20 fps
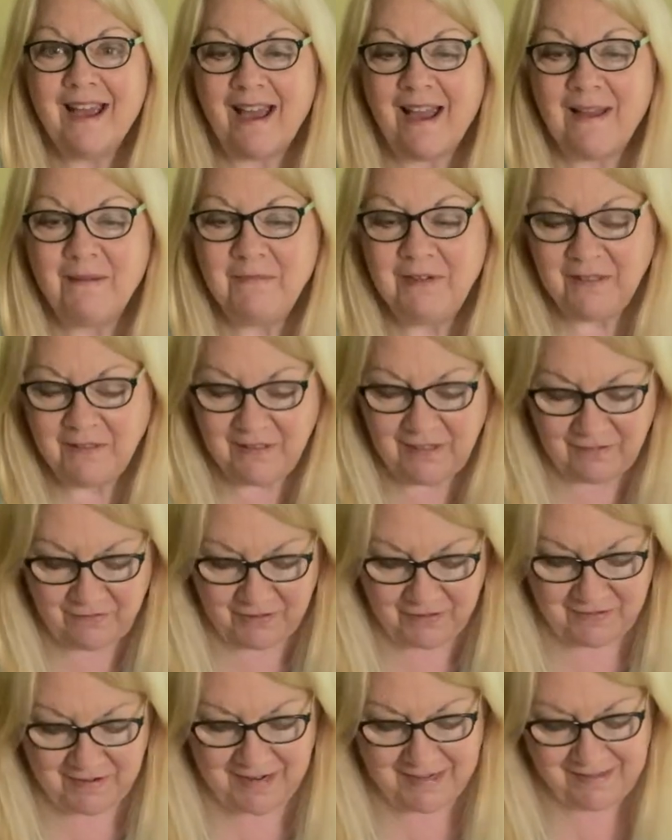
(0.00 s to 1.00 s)
I'm going to leave
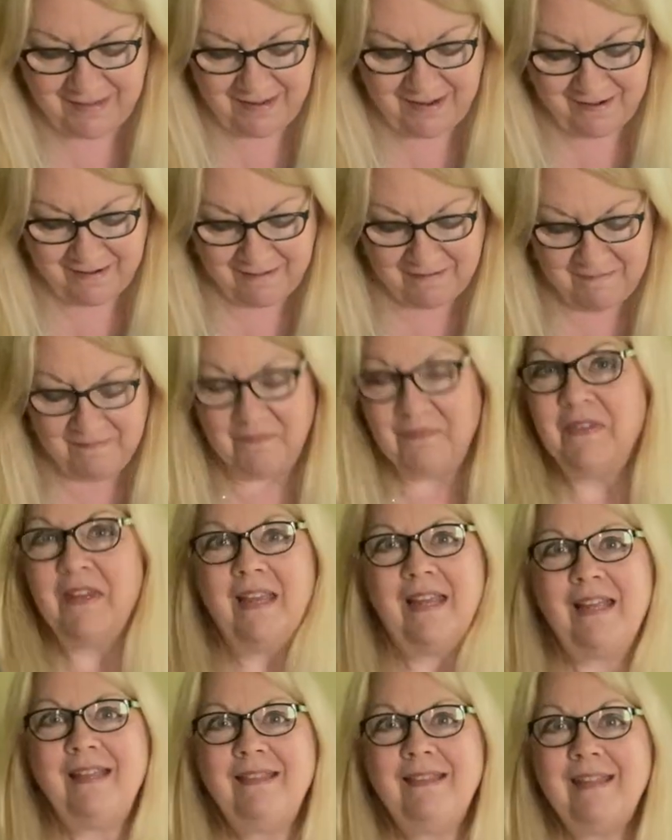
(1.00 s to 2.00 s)
it right there.
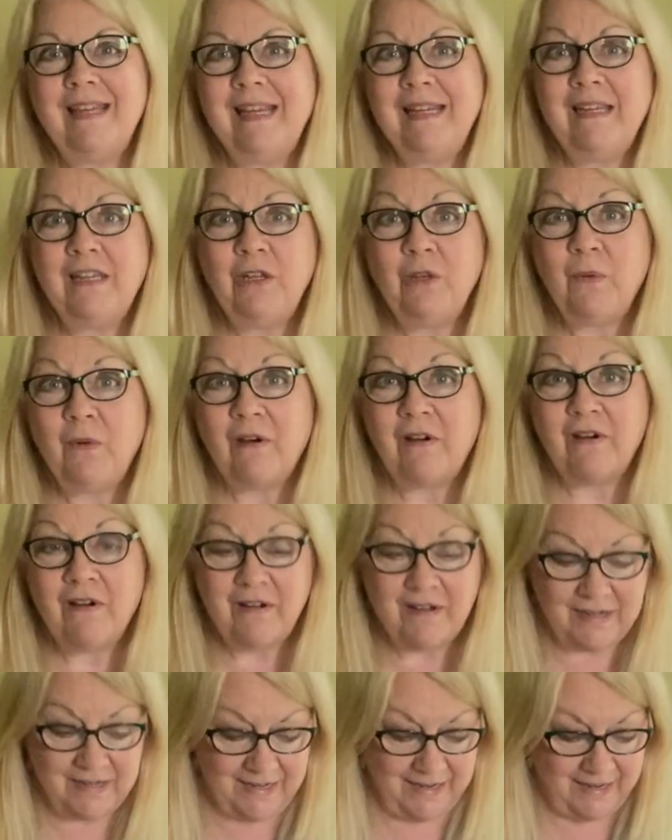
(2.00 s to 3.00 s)
And thank you all
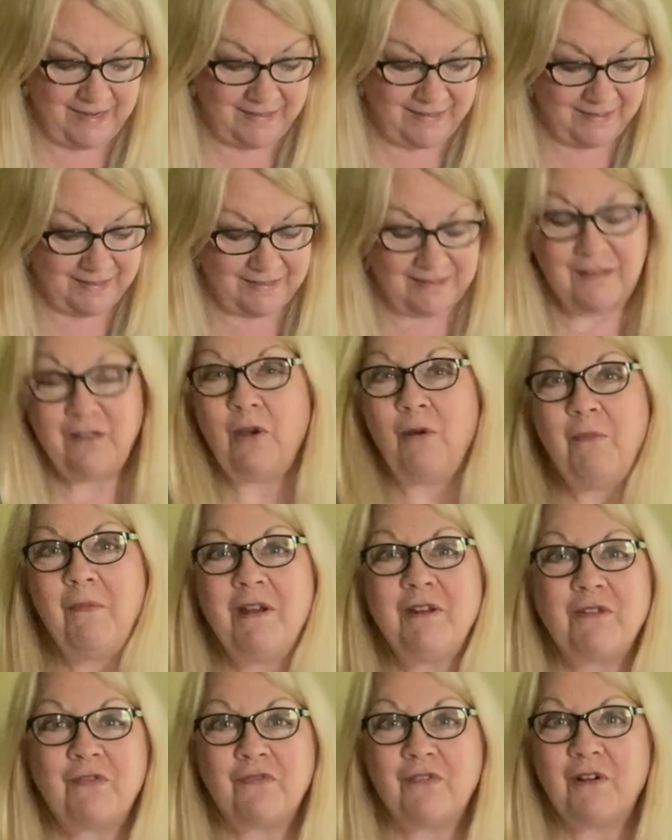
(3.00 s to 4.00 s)
again so
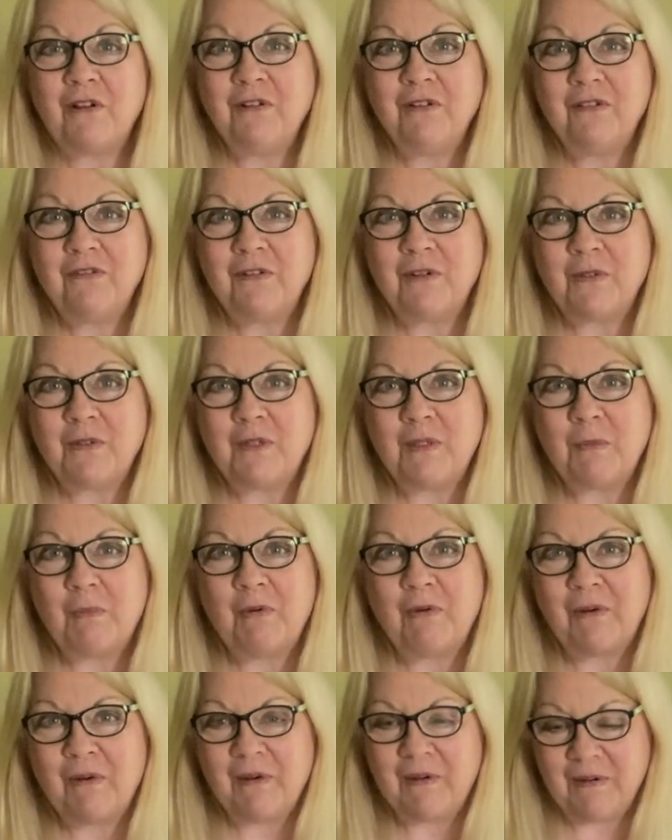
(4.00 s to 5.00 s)
much for all of your
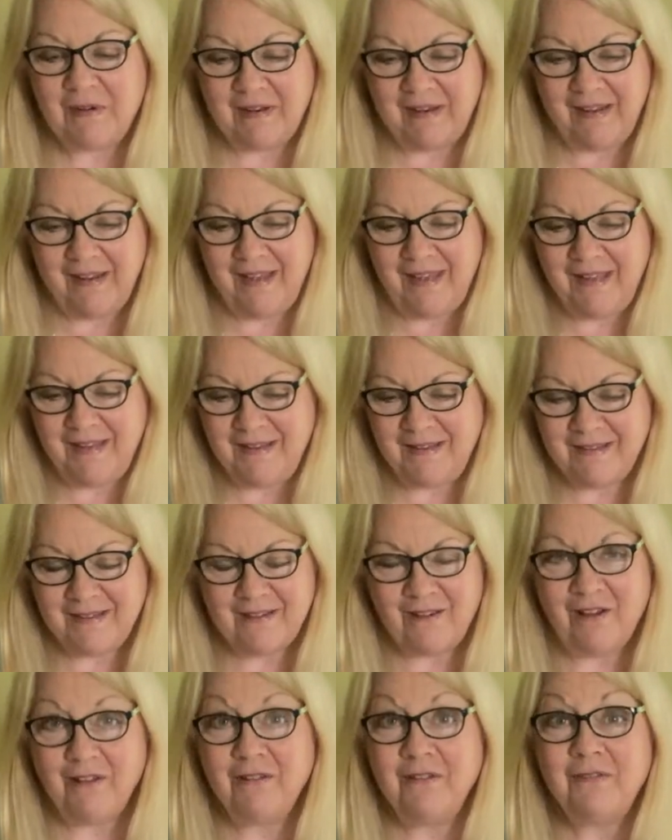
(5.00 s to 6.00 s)
support and
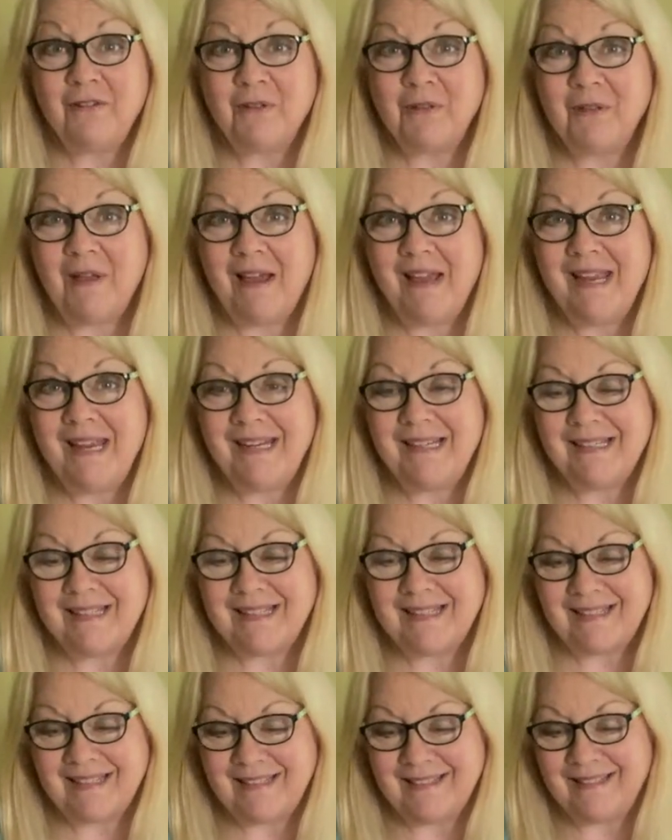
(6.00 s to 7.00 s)
all of your
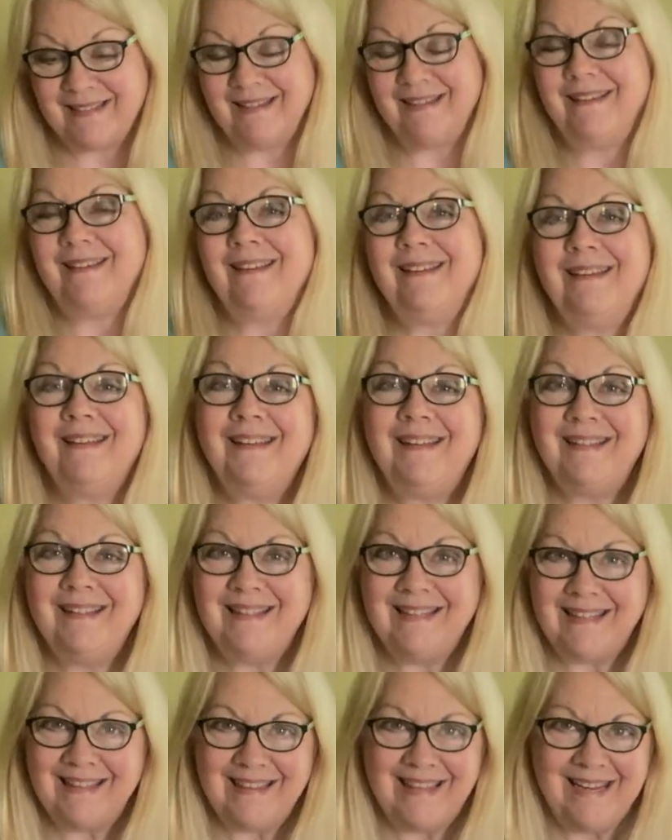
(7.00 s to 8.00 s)
likes. And
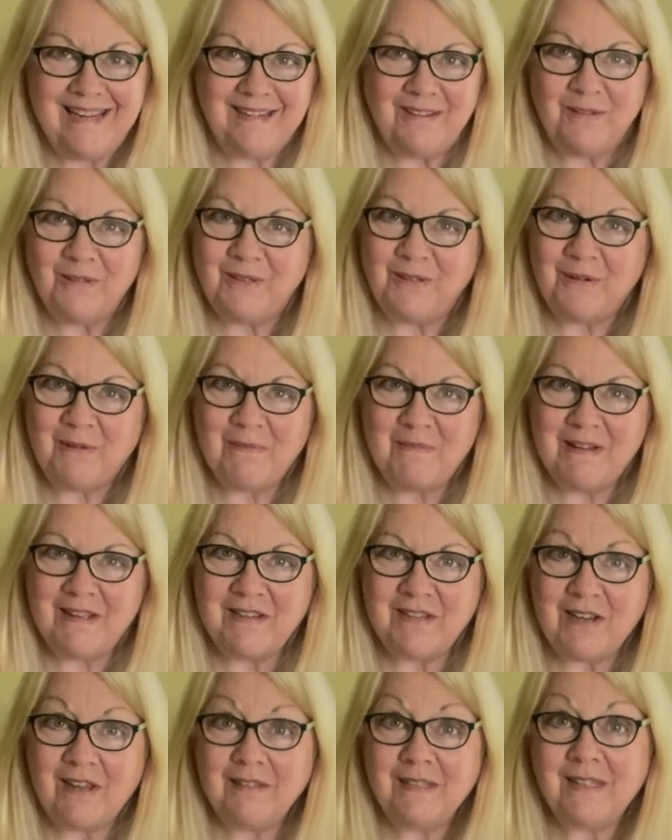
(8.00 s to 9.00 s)
thank you so much.
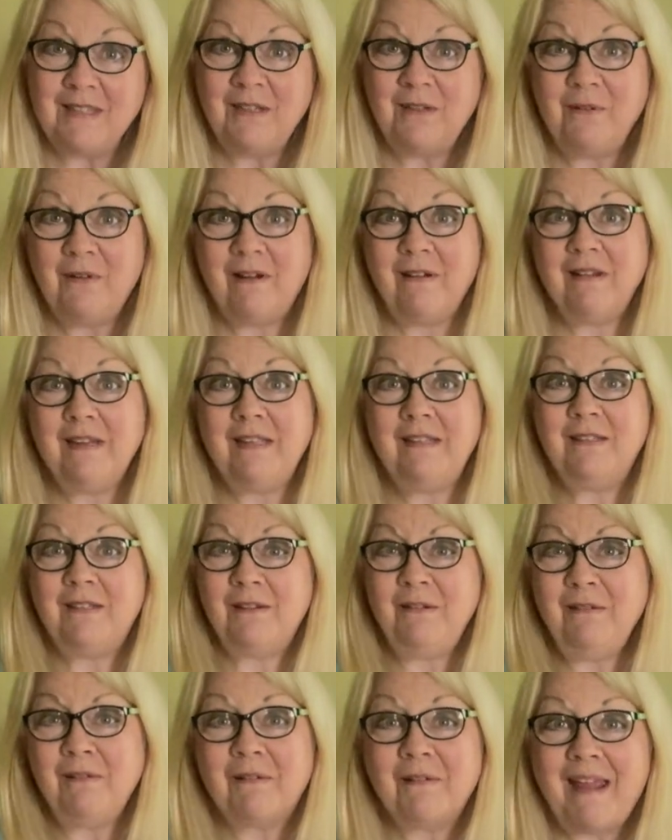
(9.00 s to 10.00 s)
I'll see you all again
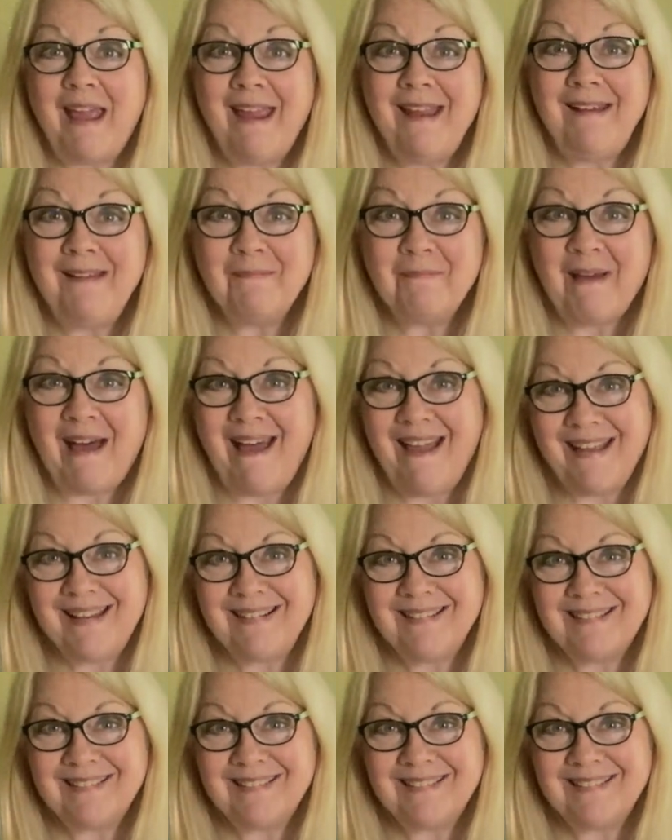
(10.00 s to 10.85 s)
soon, okay? Bye.